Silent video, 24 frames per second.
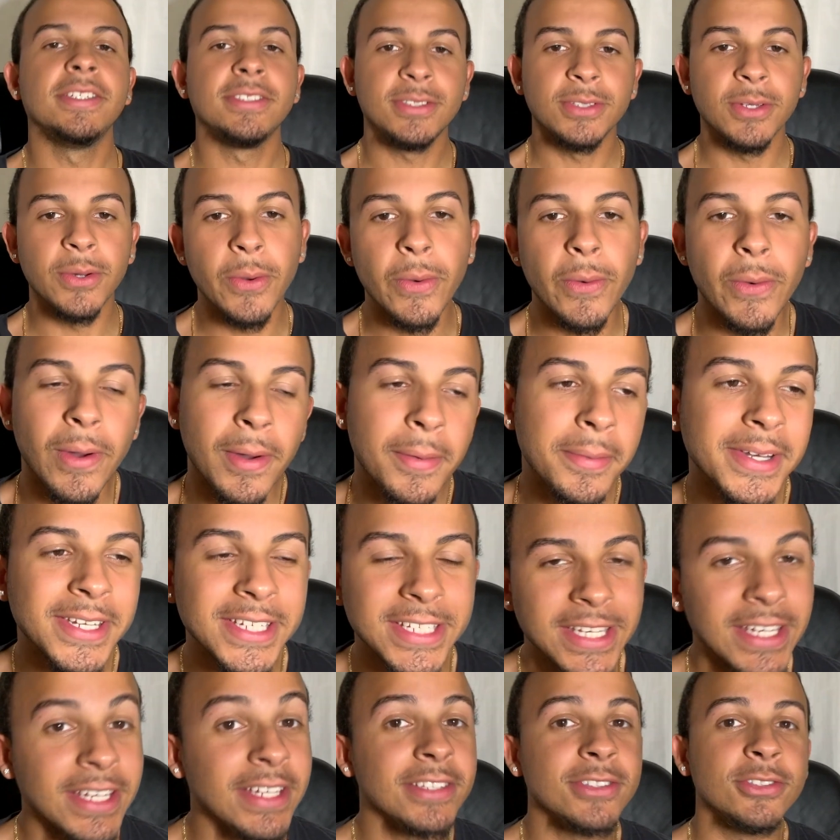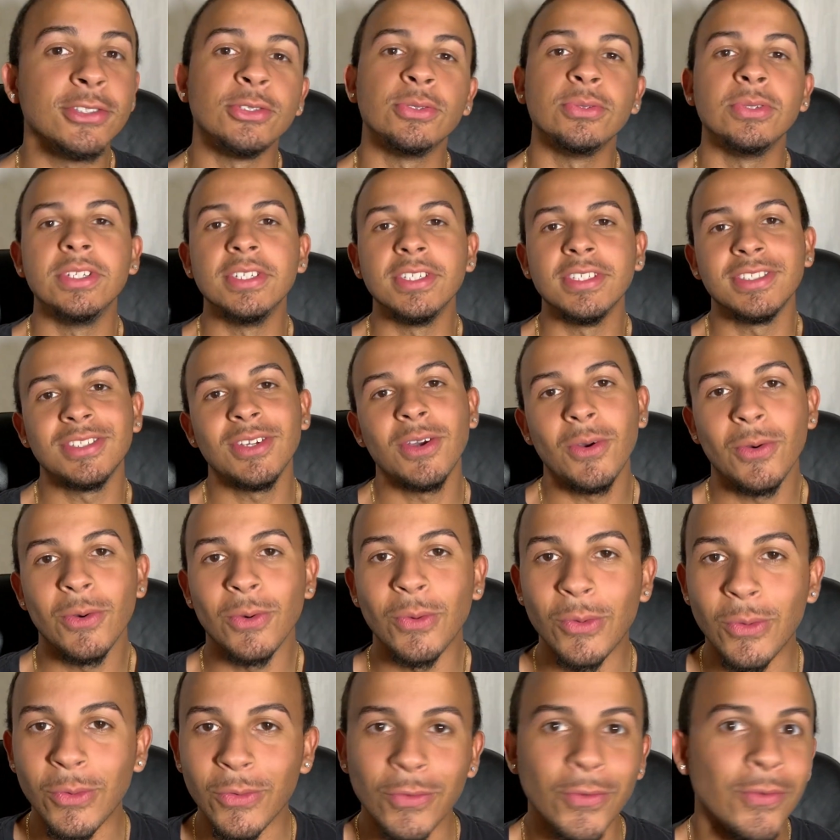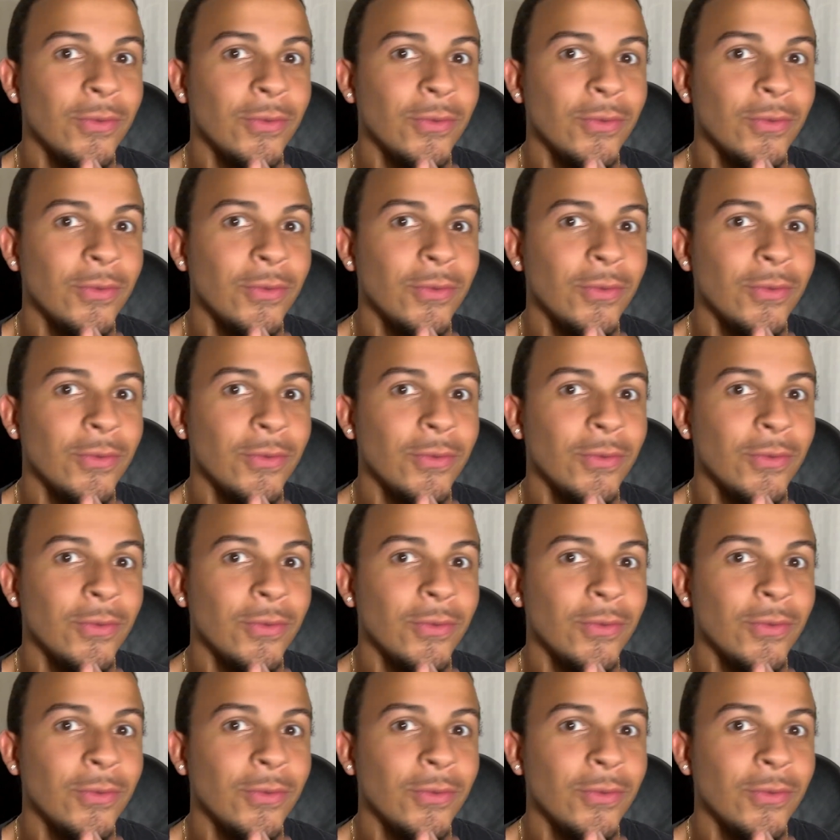so I'm gonna get into this whole